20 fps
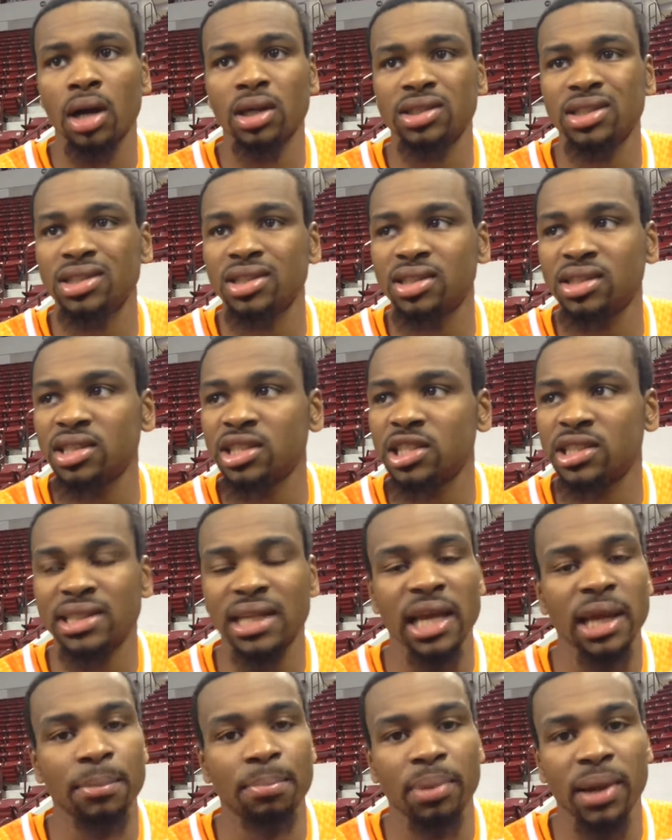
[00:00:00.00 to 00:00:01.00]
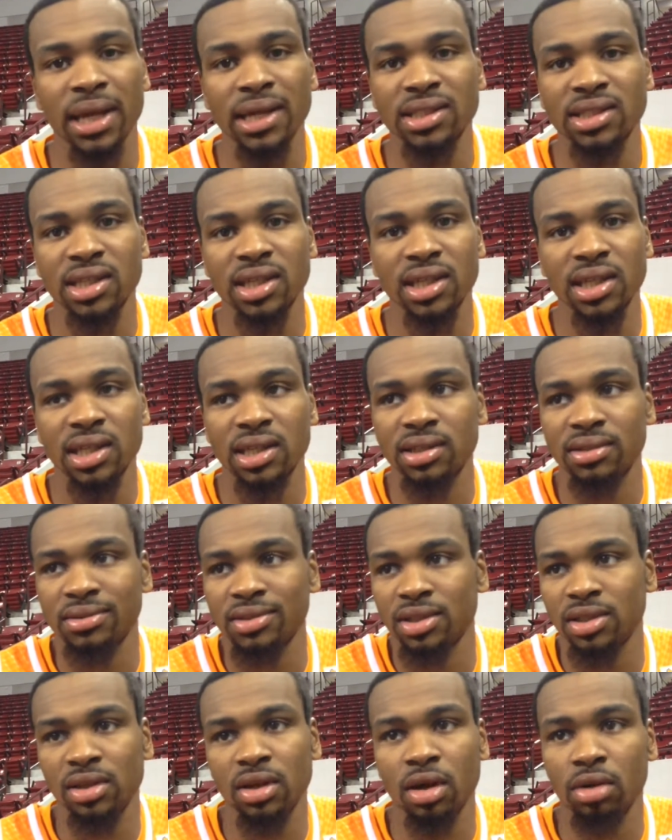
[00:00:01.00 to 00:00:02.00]
Just staying patient
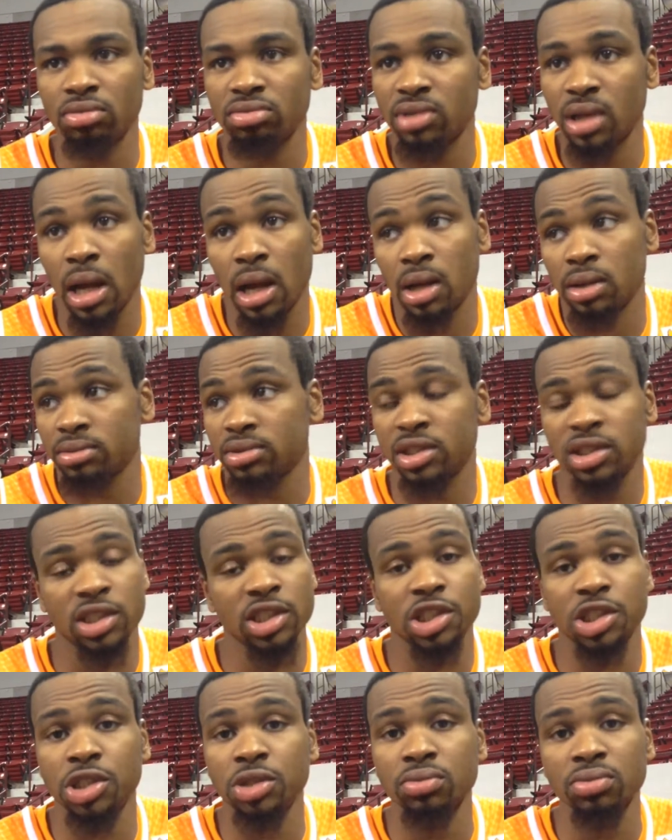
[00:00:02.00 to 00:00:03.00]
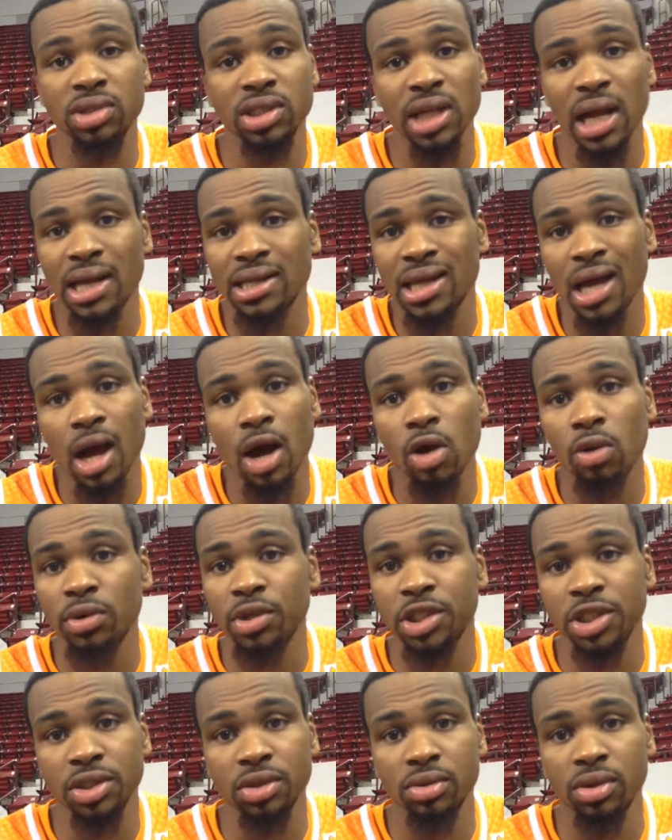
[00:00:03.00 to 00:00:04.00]
and, just shooting shots I
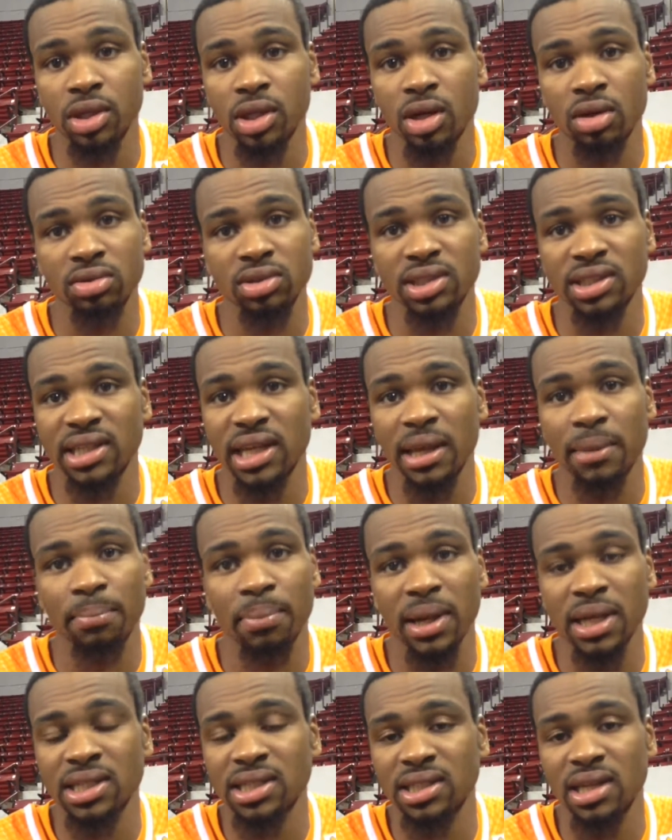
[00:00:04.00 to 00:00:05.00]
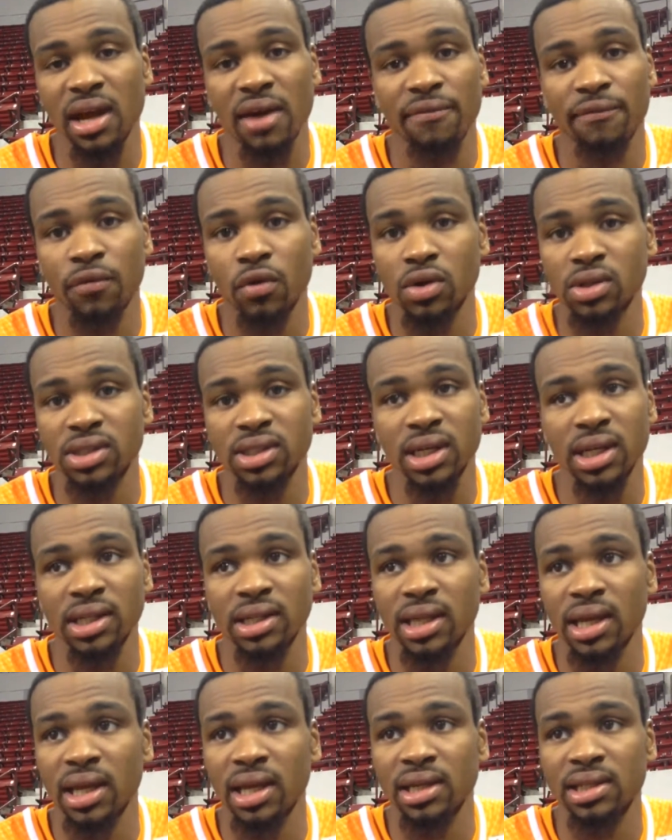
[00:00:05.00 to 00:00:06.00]
always shoot. Just staying patient, not forcing
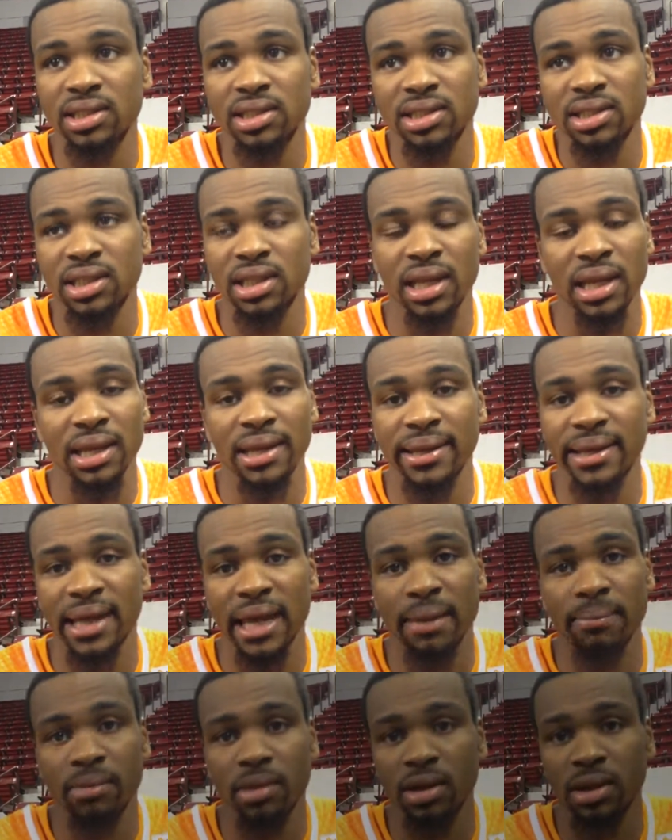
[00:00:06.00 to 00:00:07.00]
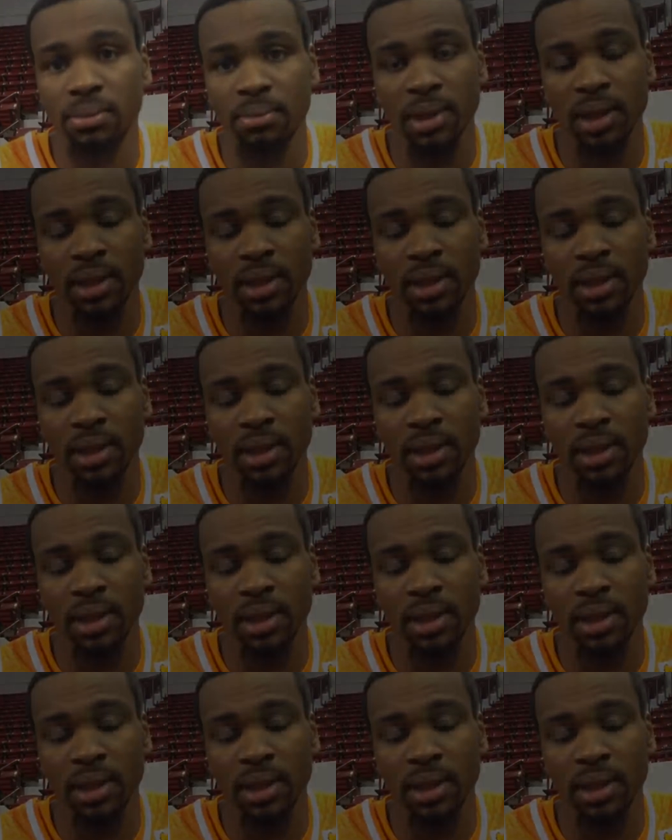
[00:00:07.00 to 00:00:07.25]
anything, just letting the game come to